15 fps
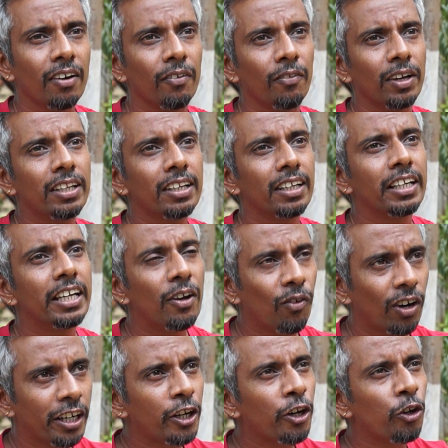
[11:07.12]
When he
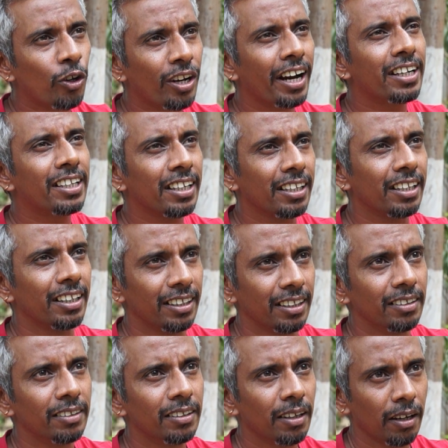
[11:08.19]
wanted to unite a
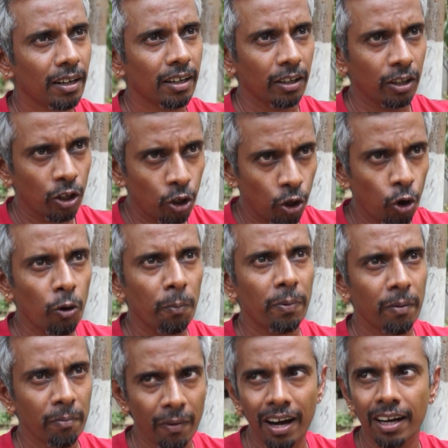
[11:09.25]
group,
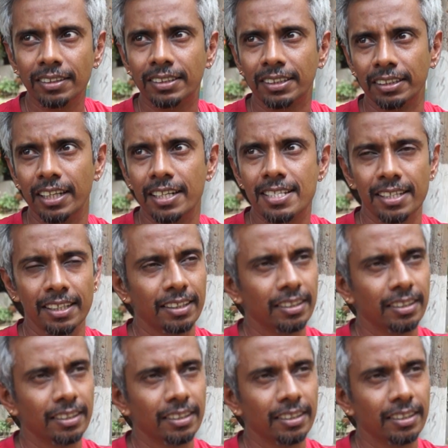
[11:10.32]
mass, that's